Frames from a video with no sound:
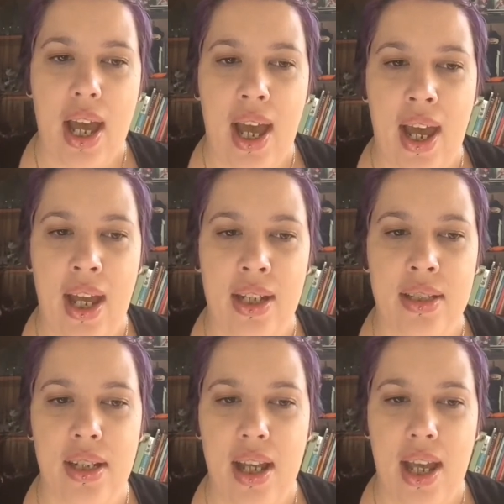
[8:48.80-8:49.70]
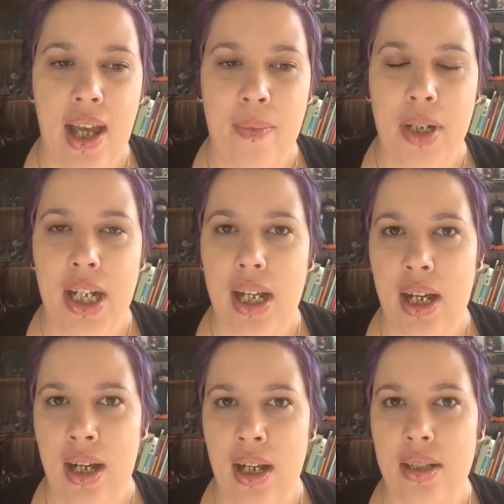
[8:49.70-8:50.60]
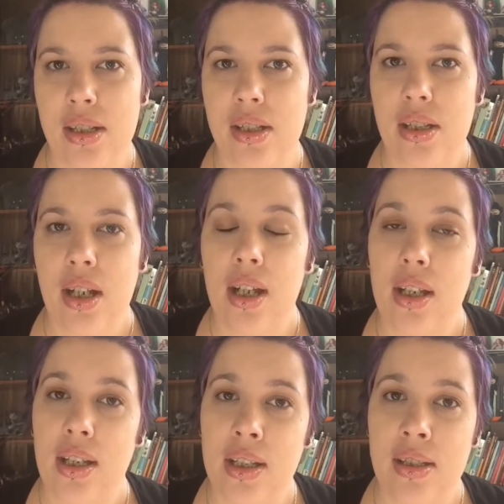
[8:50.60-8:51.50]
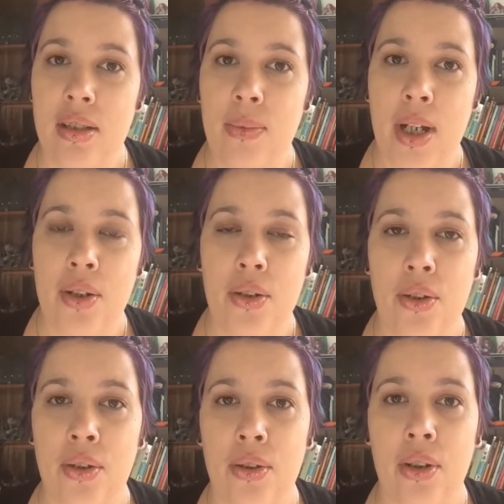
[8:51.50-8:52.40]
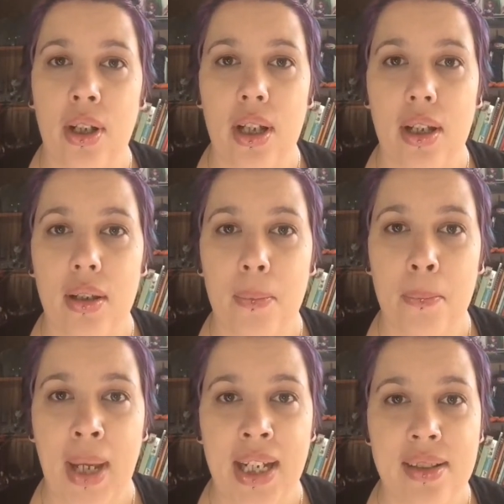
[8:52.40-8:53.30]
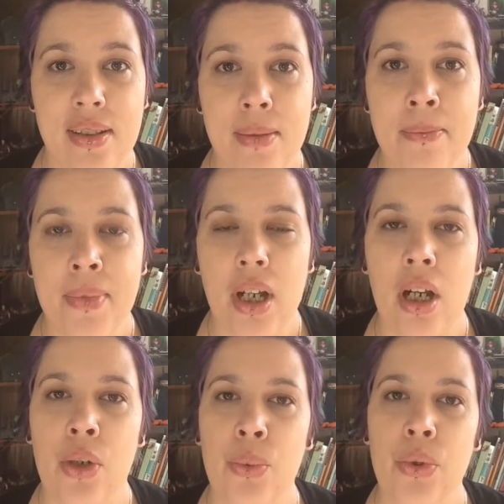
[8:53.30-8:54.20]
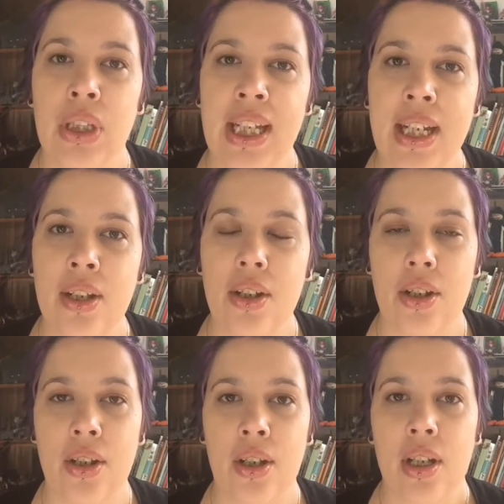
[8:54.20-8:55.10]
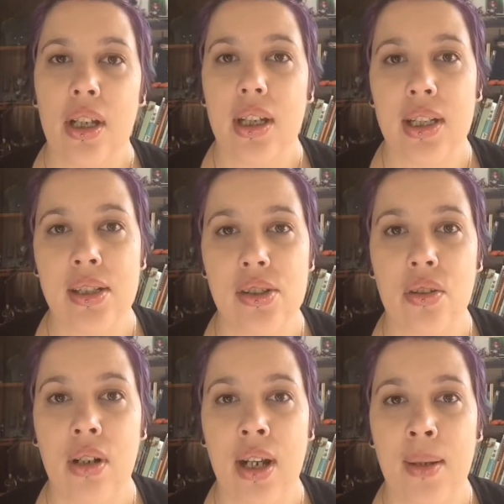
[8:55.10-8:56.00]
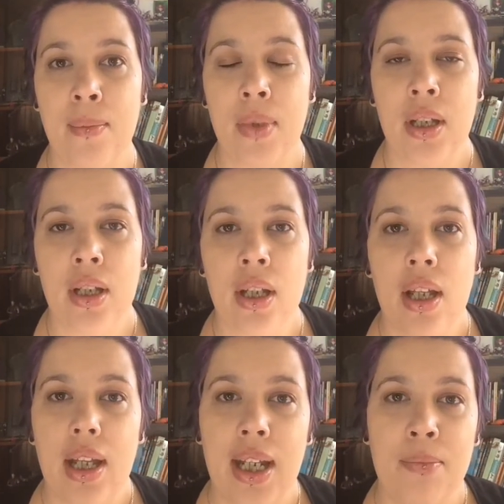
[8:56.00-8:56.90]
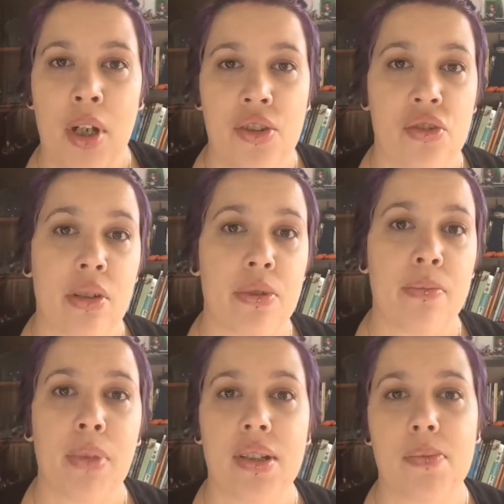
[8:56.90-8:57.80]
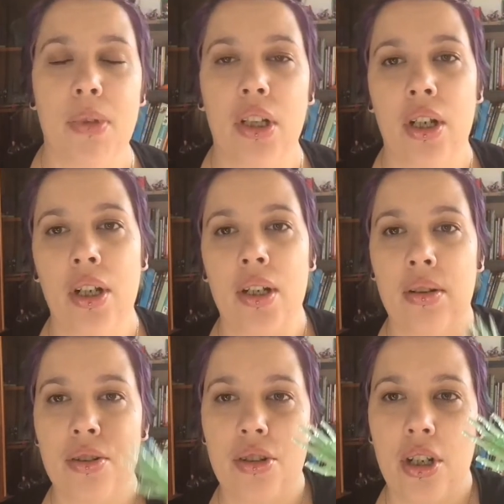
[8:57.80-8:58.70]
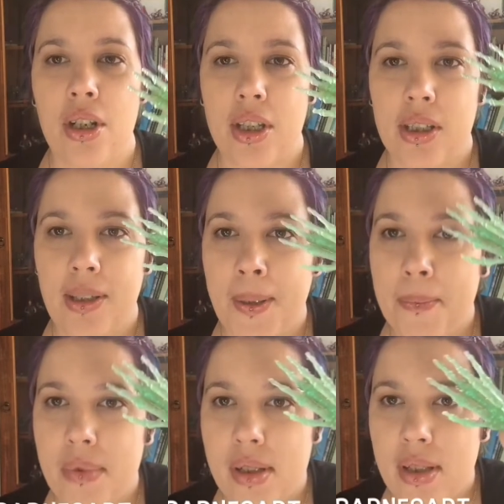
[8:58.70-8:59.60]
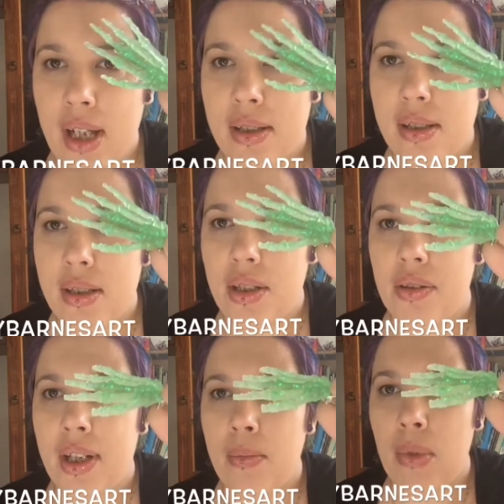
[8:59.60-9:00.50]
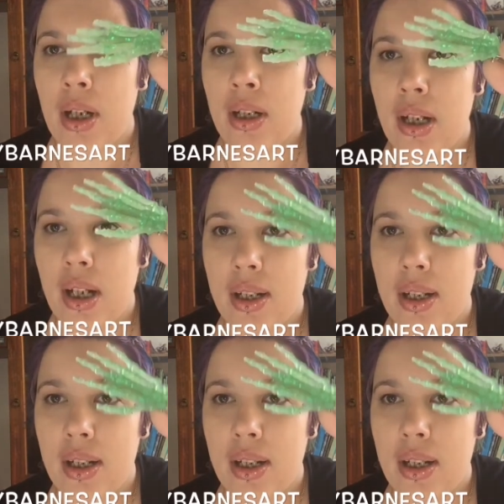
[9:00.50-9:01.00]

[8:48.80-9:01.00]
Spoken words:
and Ebony Art is the one who makes them. I will link her Instagram in my description box below and I'll show you the clips. That's the green one.